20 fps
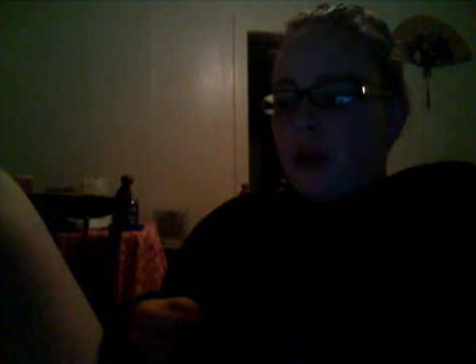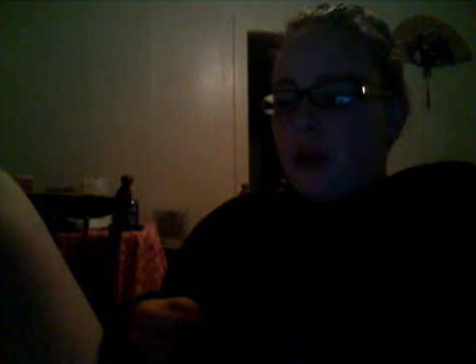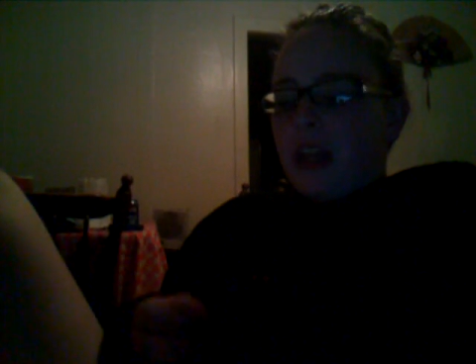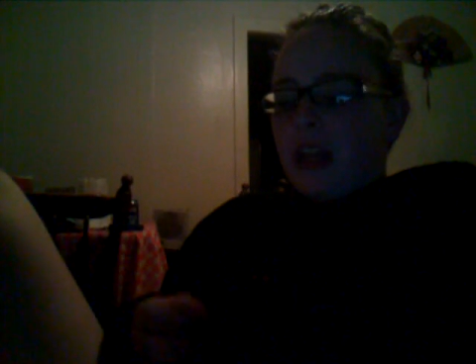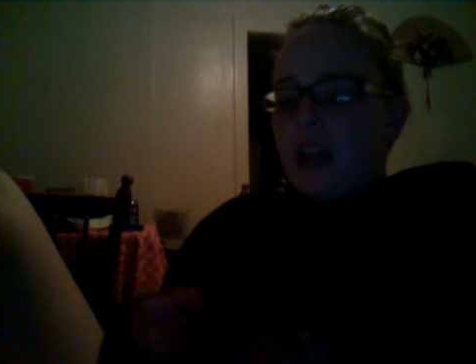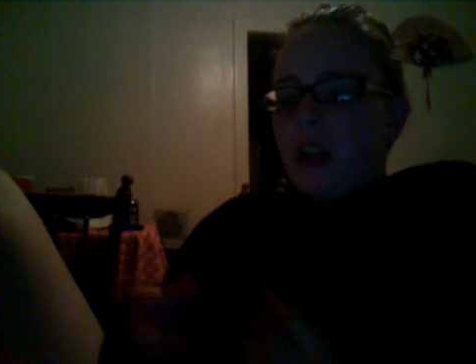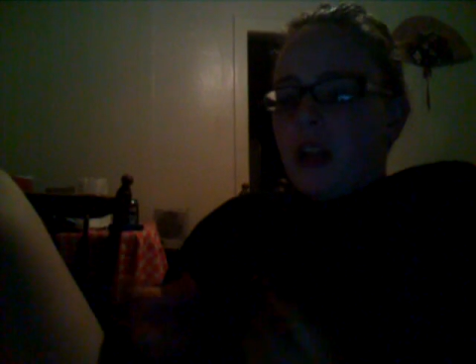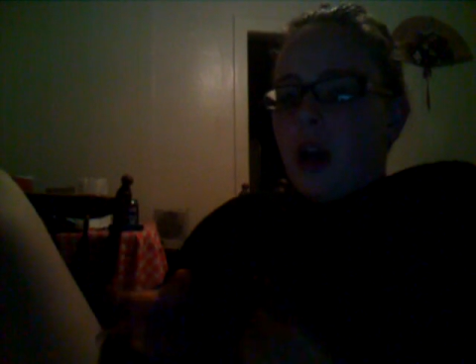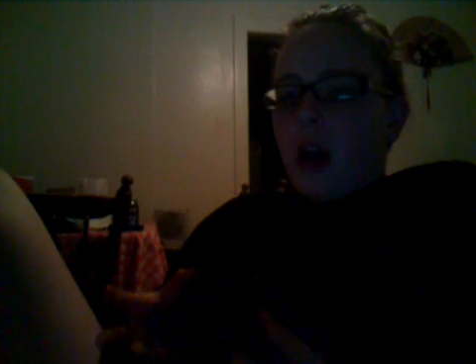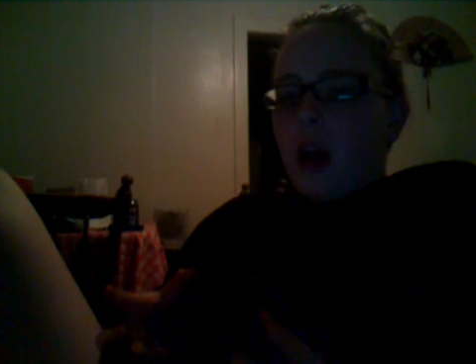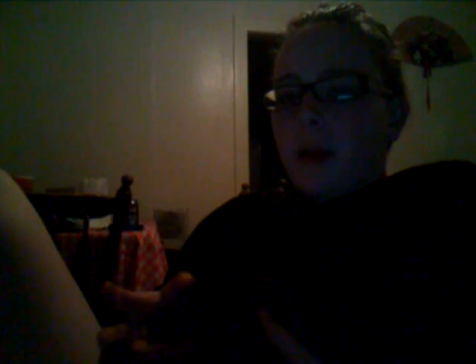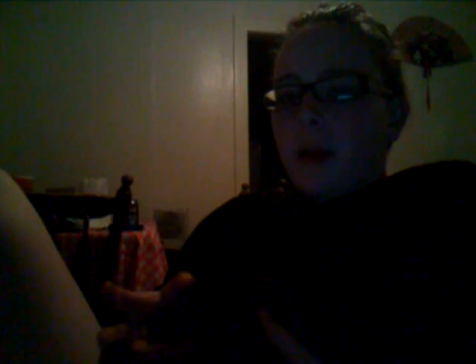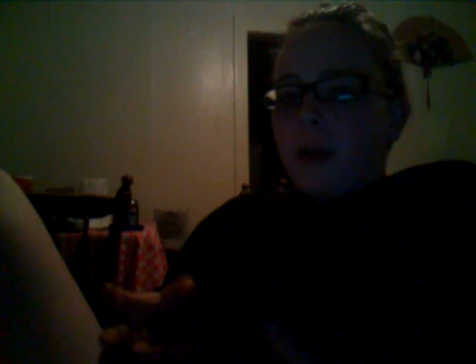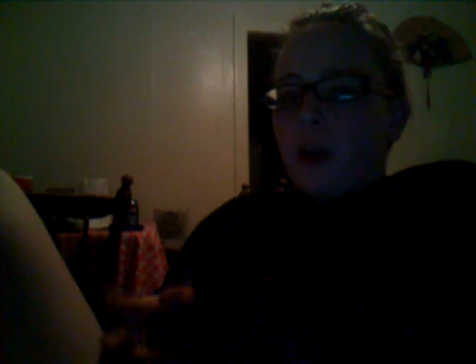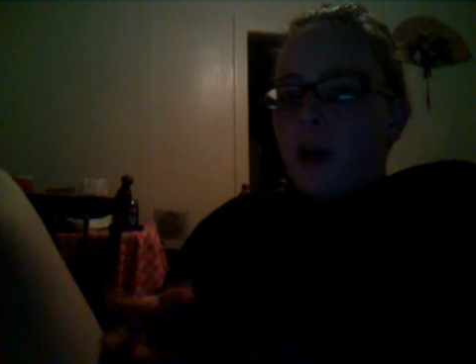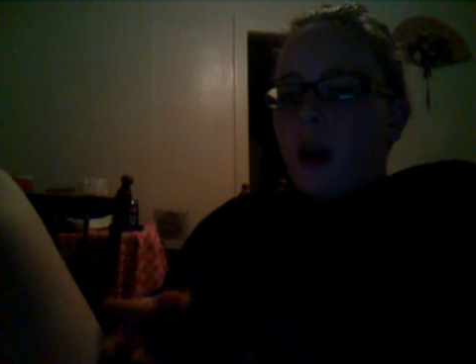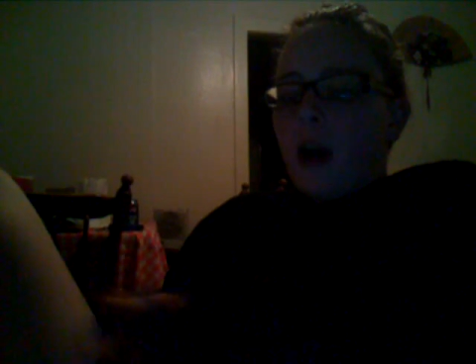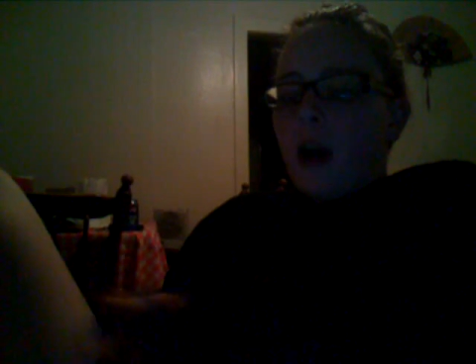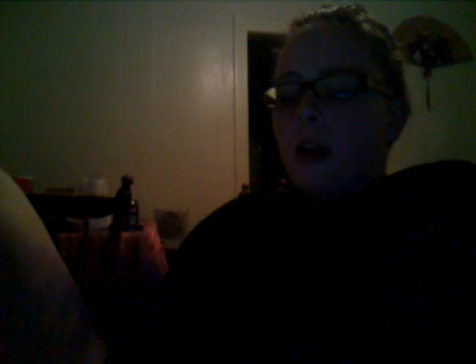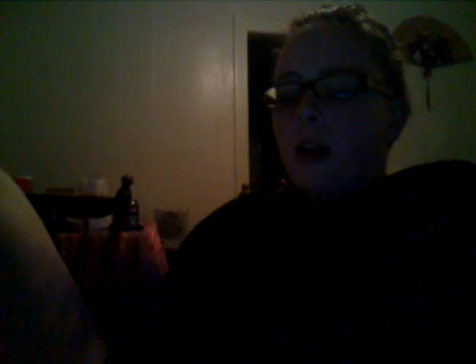And they clog up
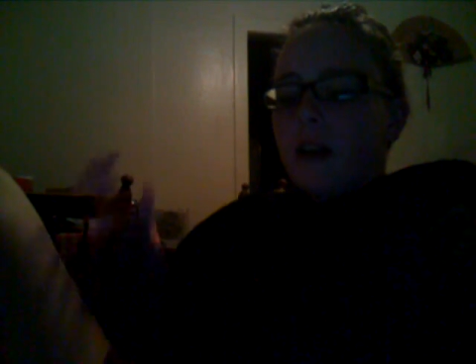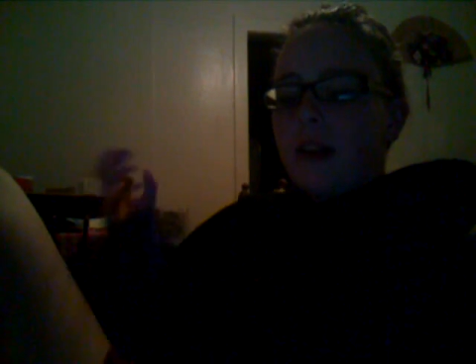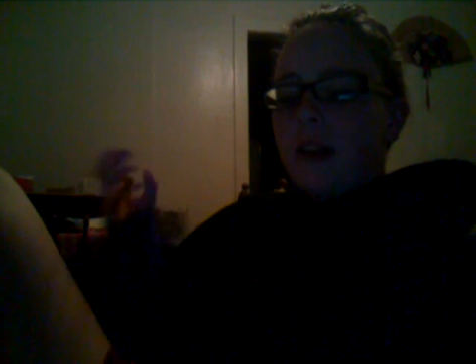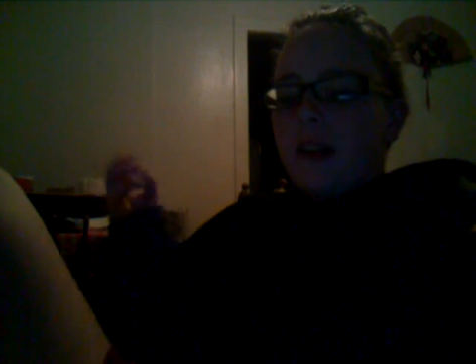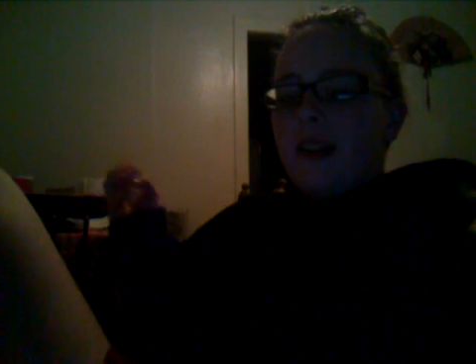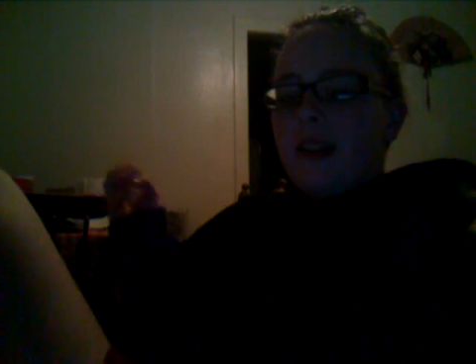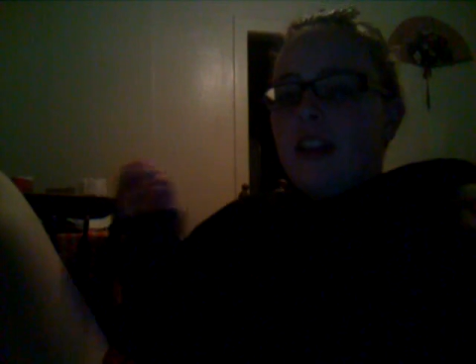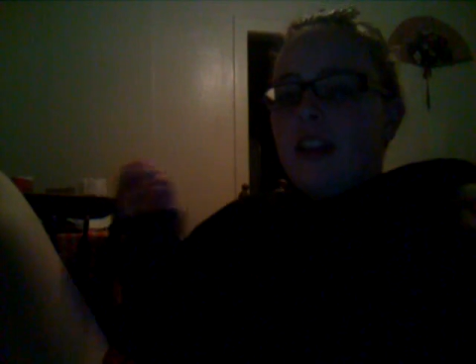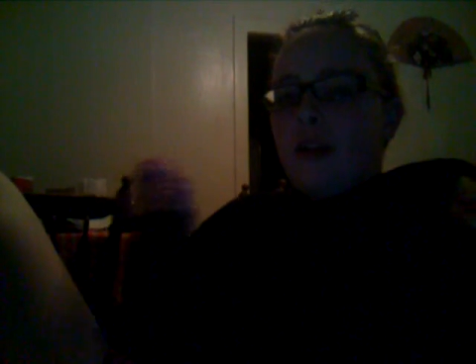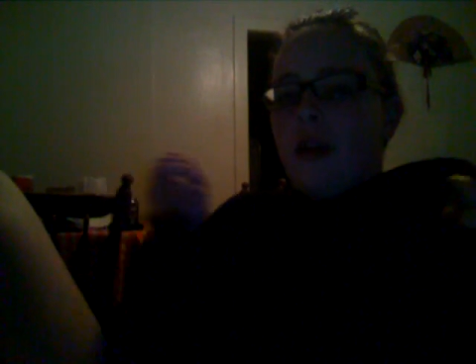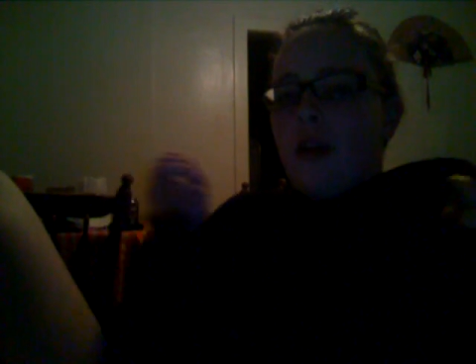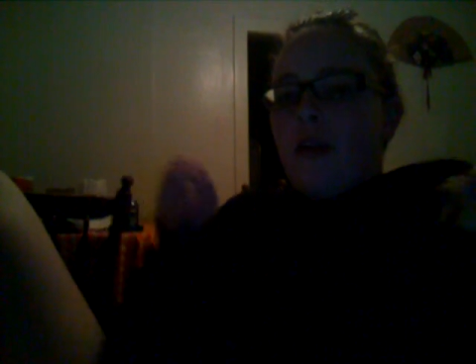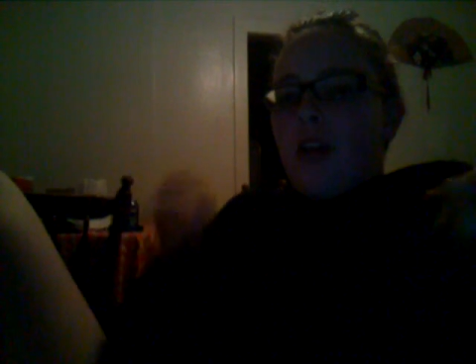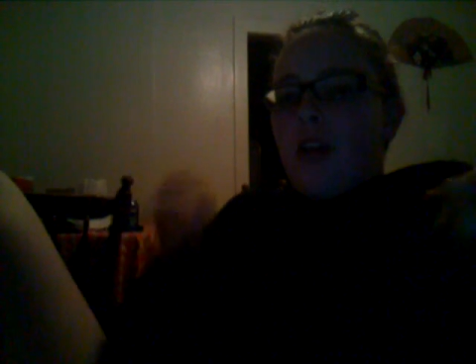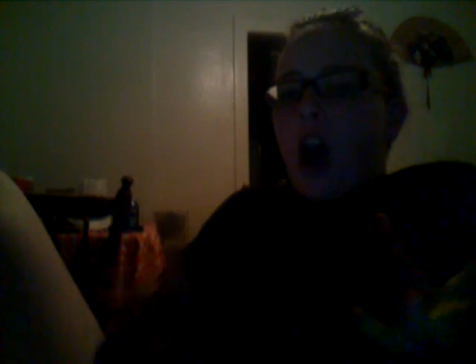your arteries, and you have